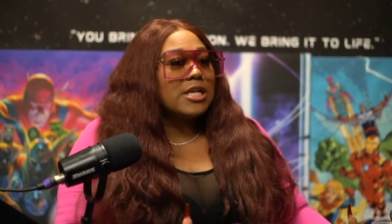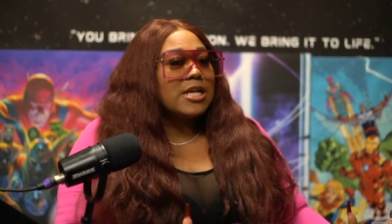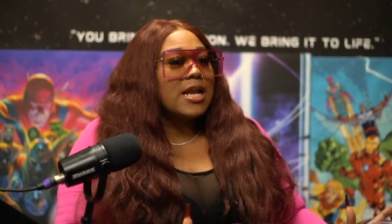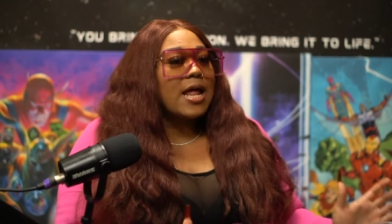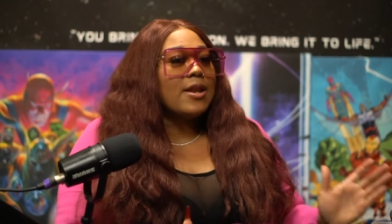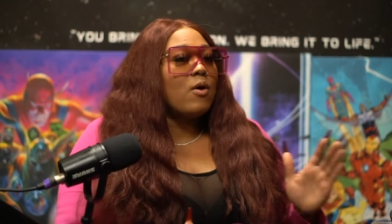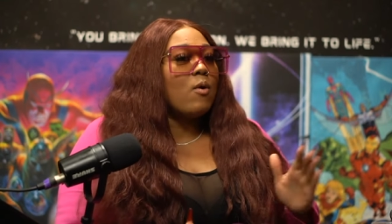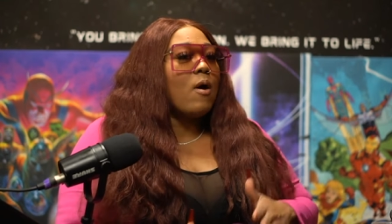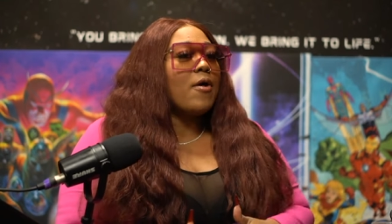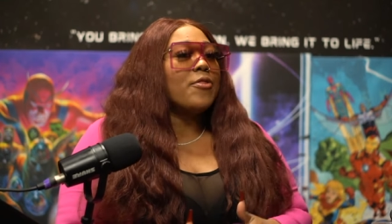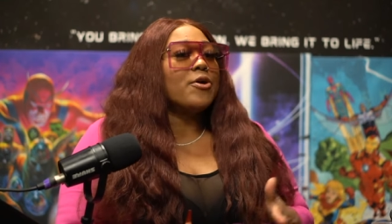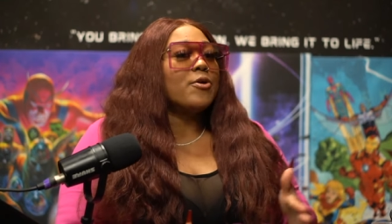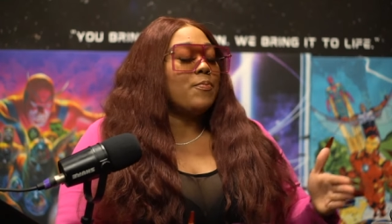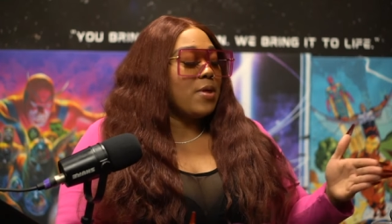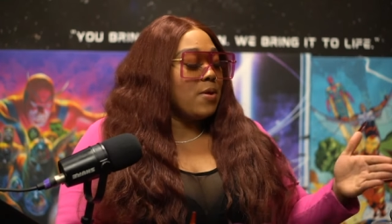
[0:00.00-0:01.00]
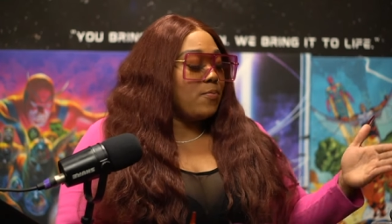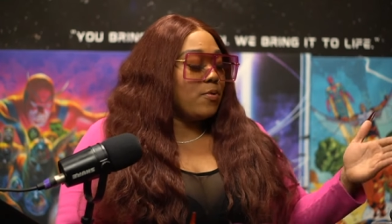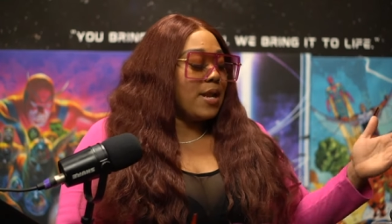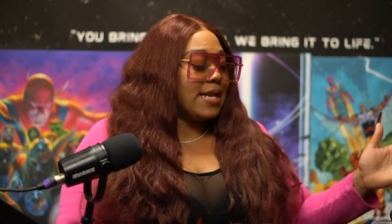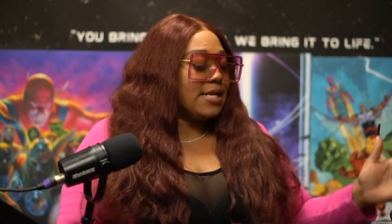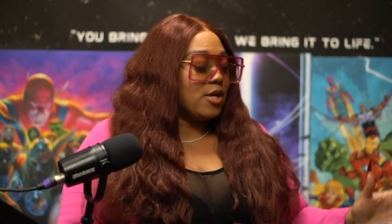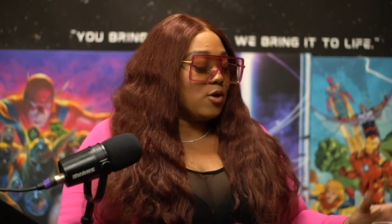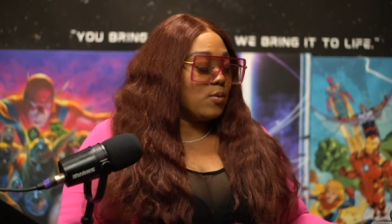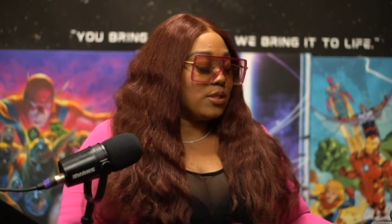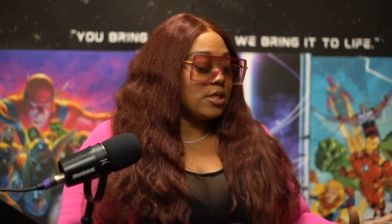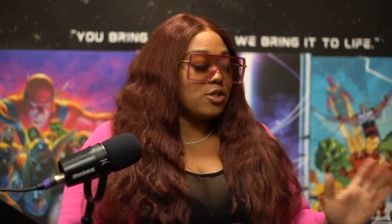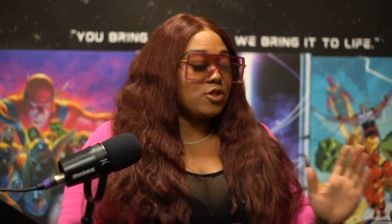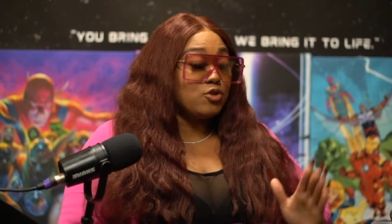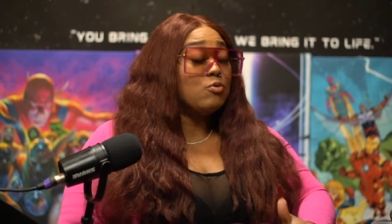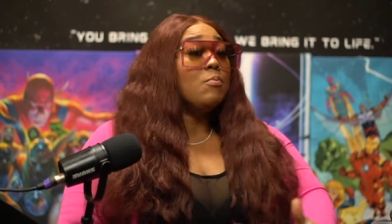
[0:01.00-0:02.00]
and I know other people that deal with
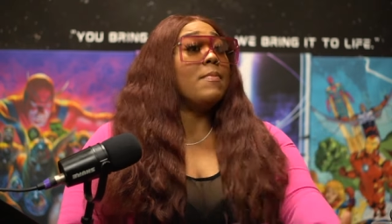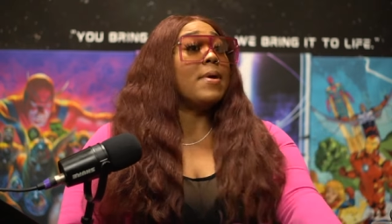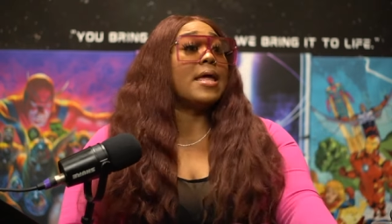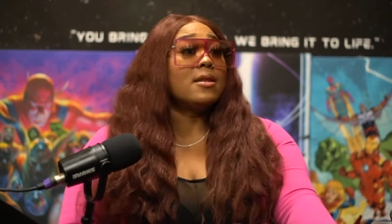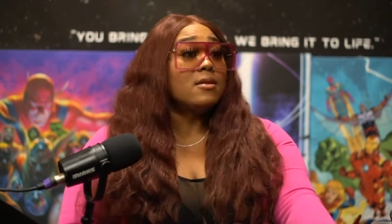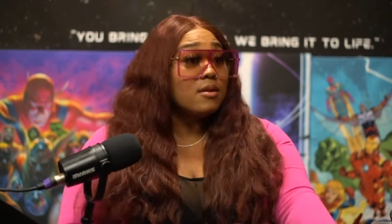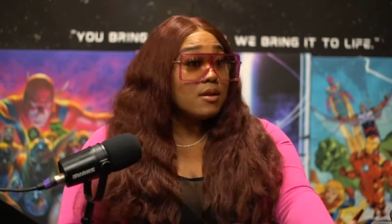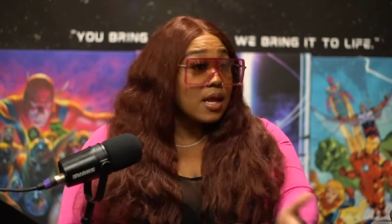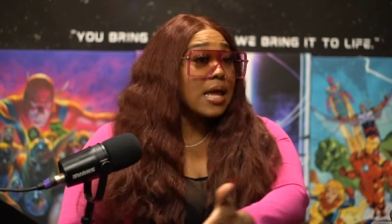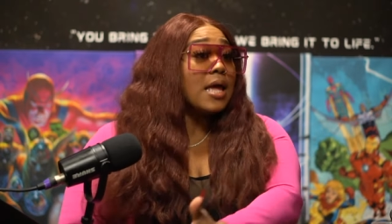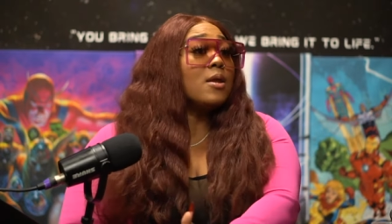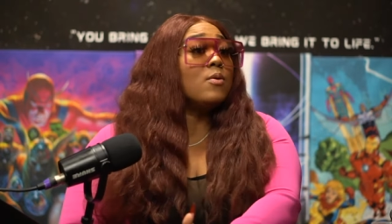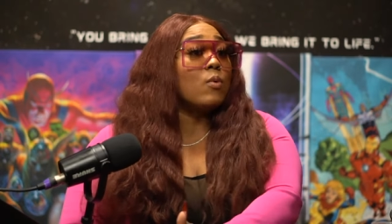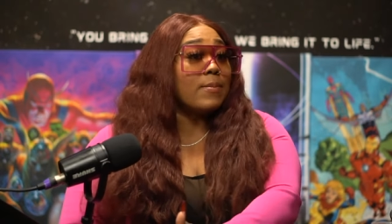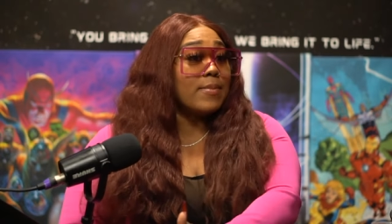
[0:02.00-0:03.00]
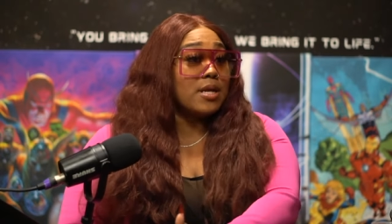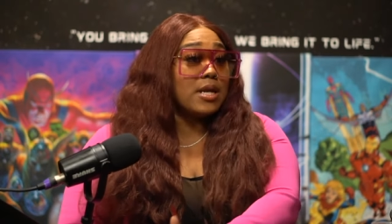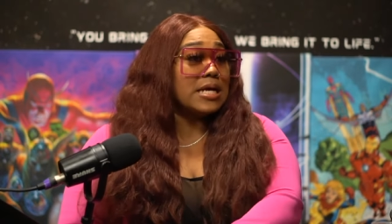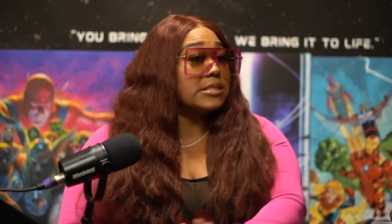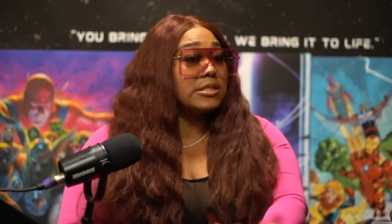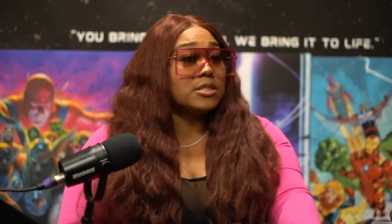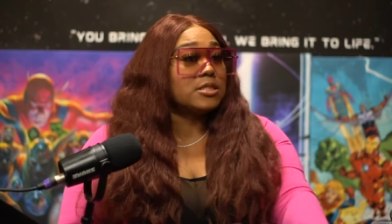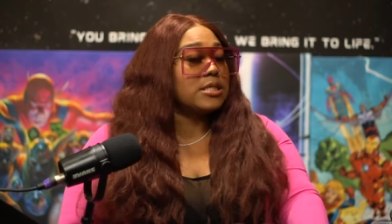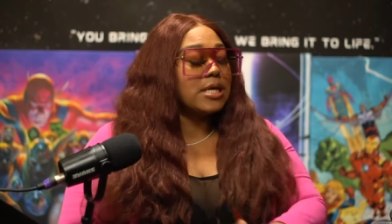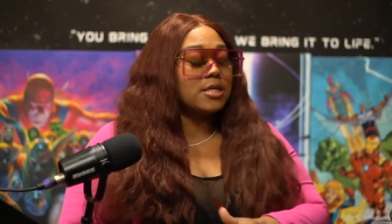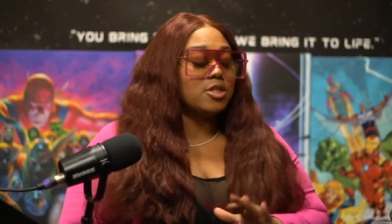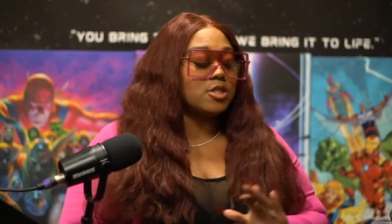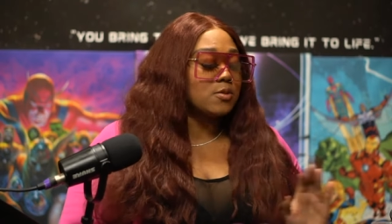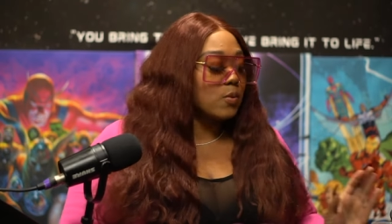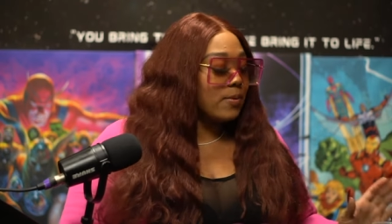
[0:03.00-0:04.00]
this too, men and women. Not just
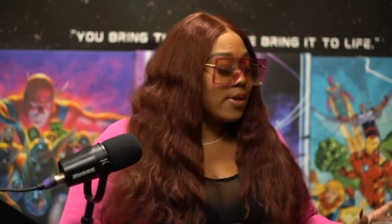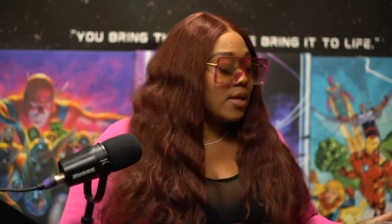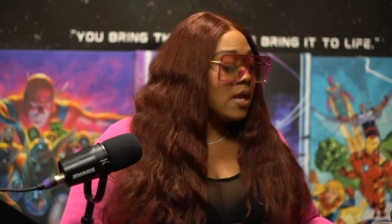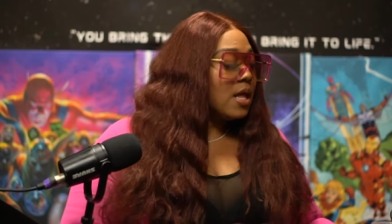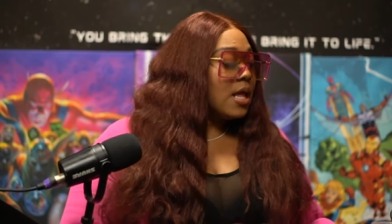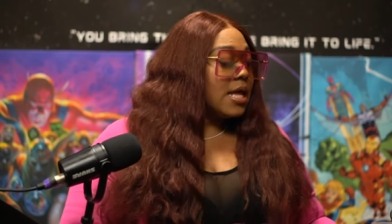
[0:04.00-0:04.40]
saying just women.